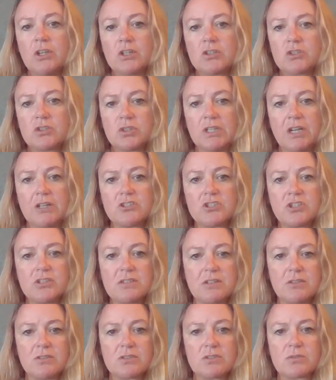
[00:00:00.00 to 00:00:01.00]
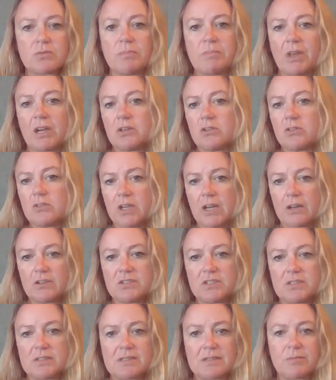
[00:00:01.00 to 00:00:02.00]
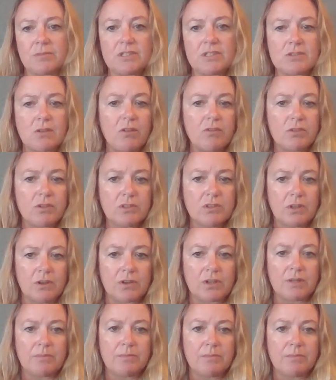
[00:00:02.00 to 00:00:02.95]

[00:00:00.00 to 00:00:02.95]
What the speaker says: Triage is used when medical care system is overloaded,